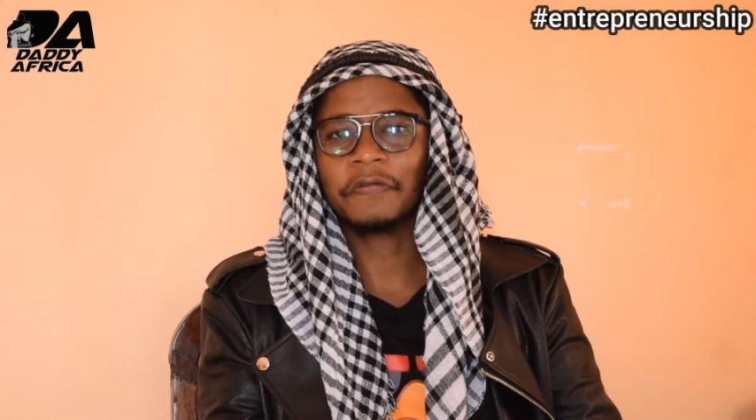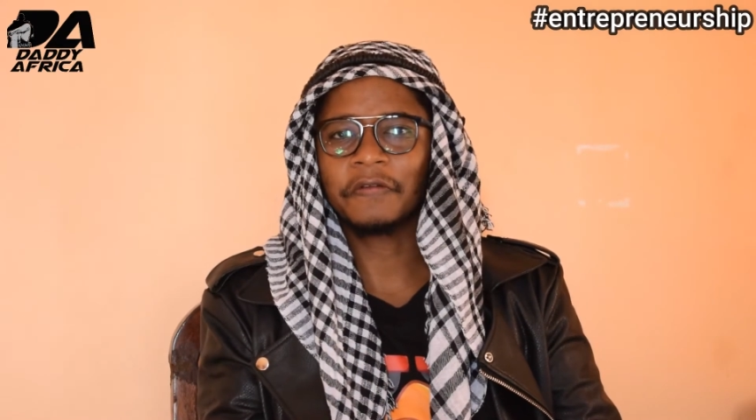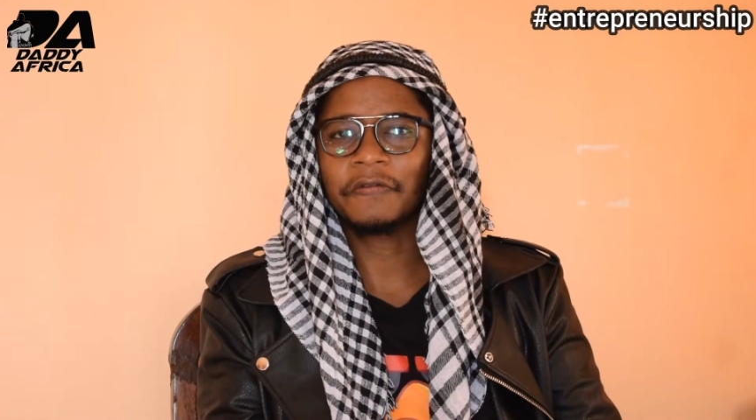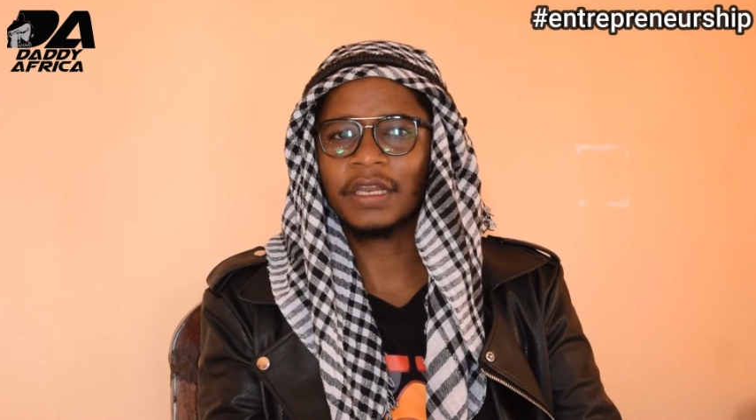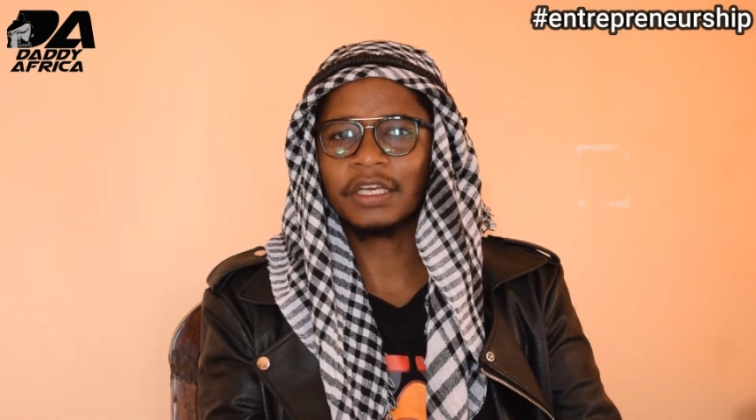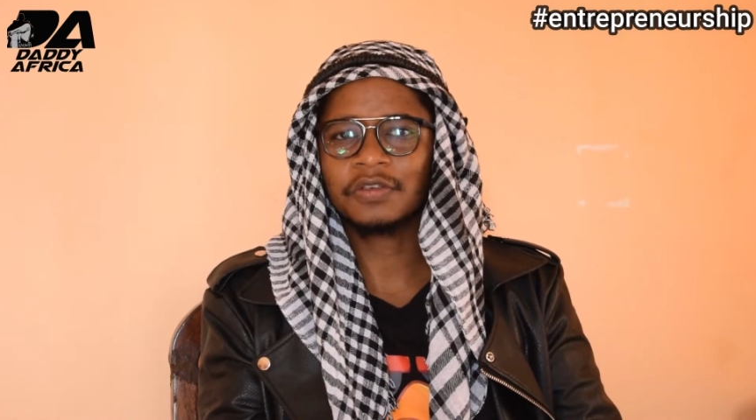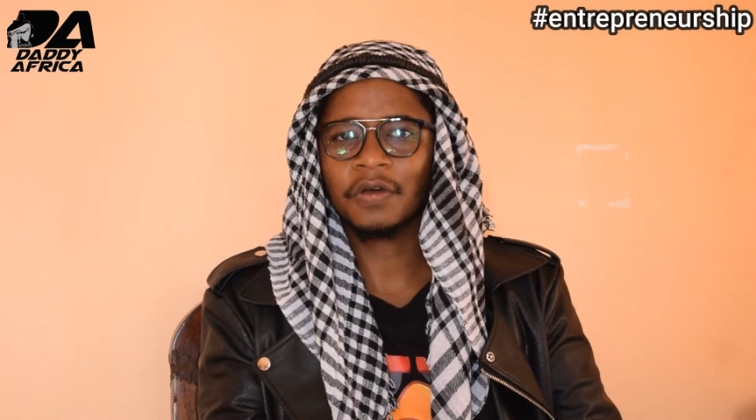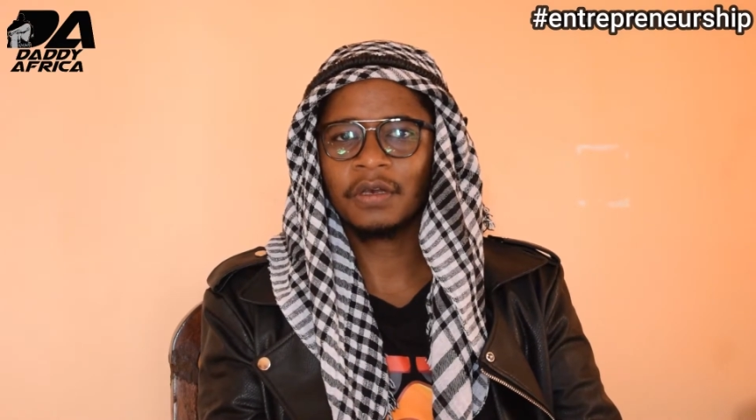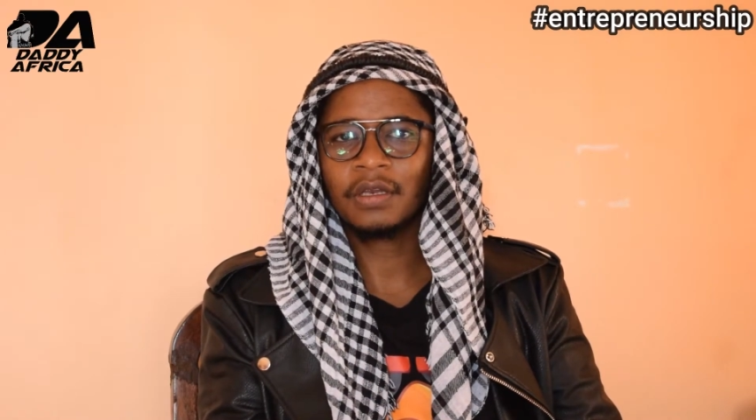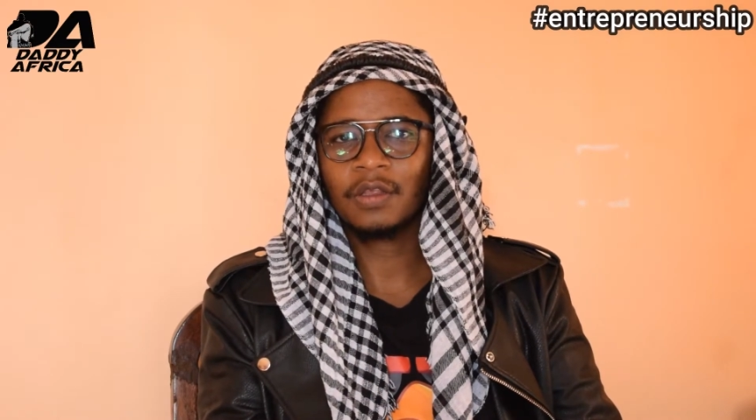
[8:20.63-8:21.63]

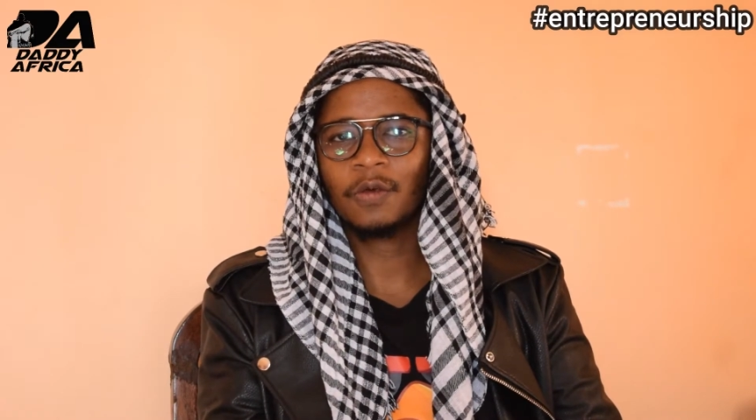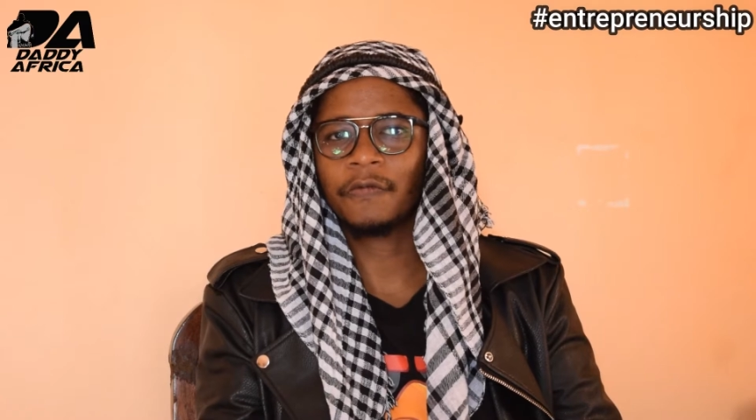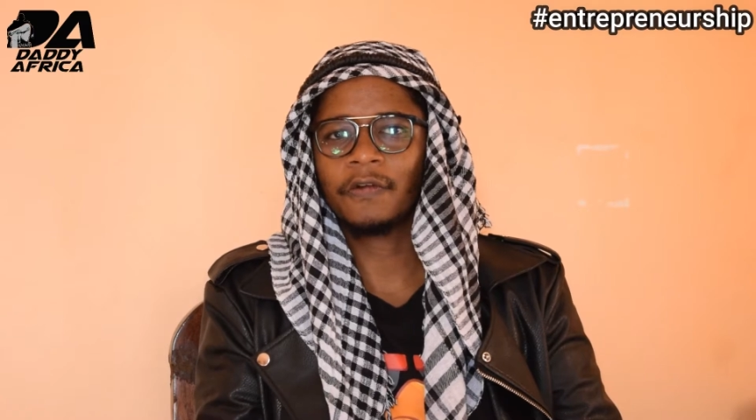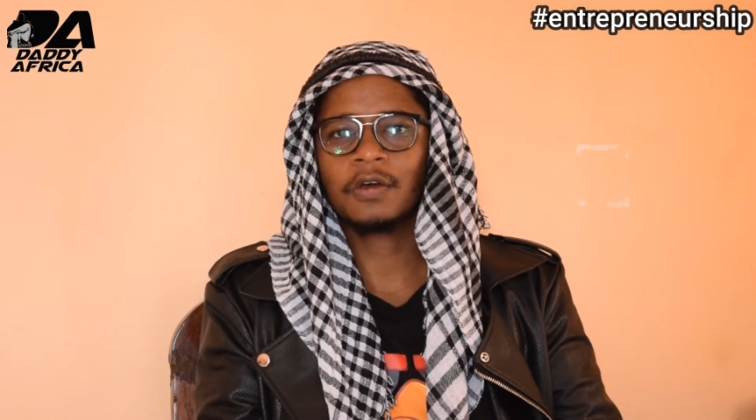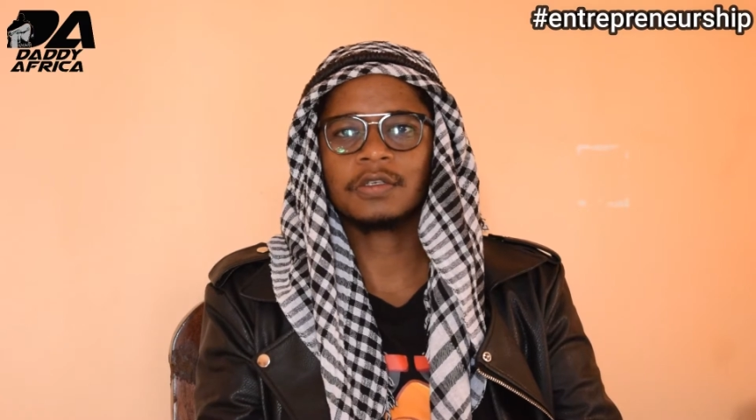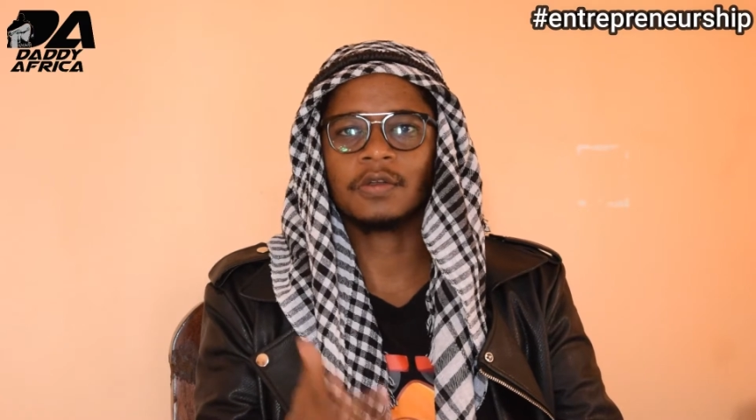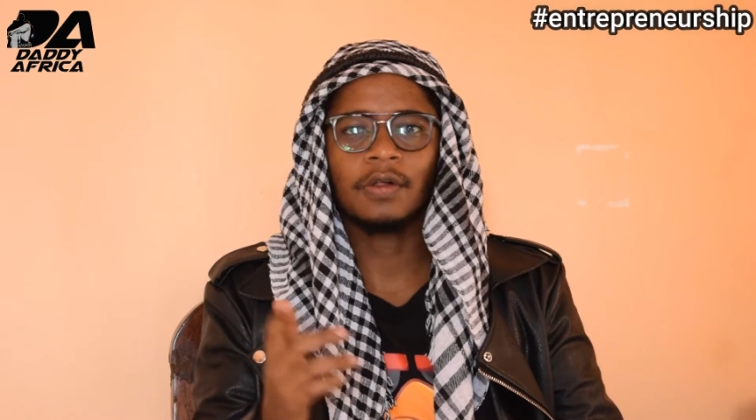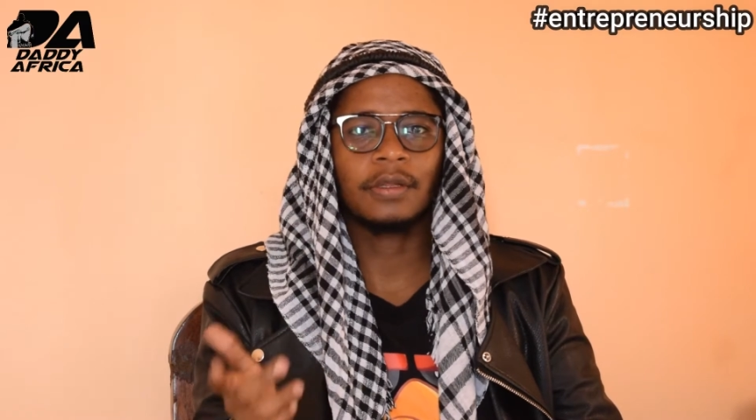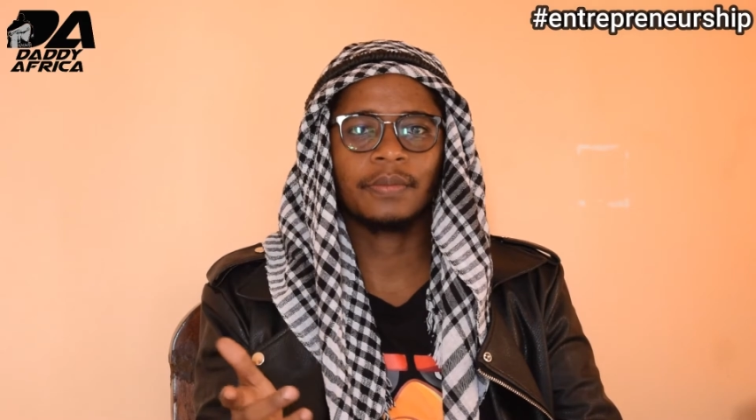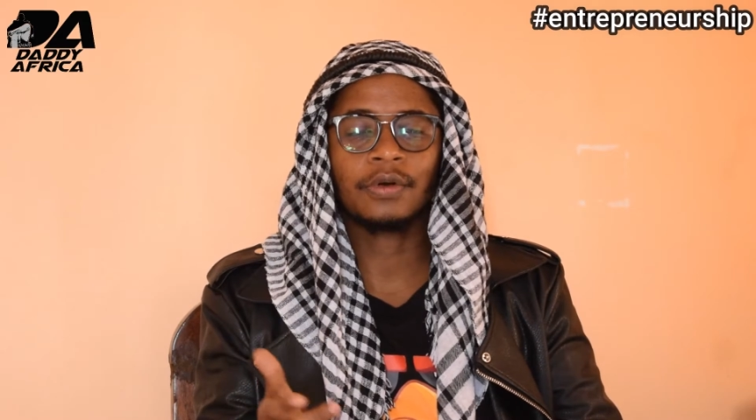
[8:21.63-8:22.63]
inflation, you've lost all
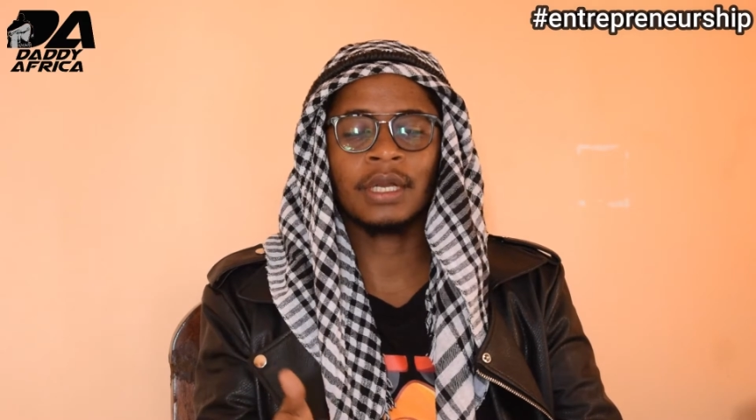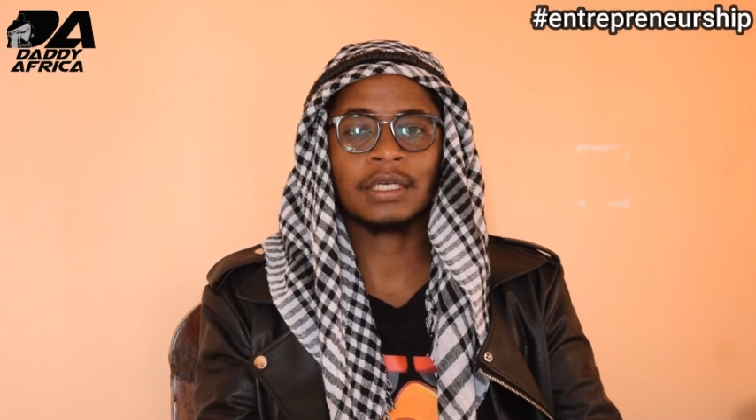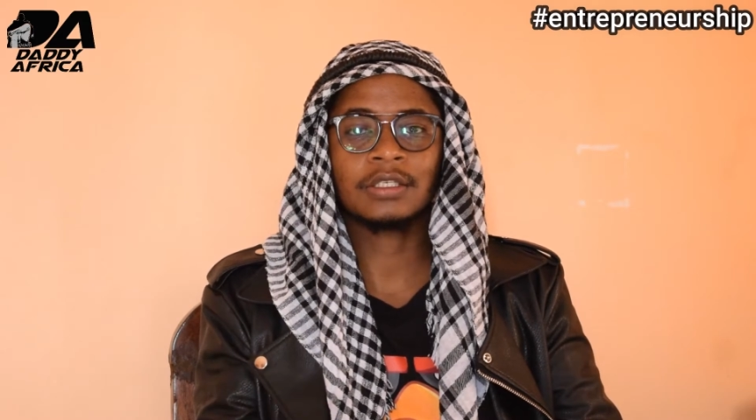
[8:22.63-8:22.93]
the products.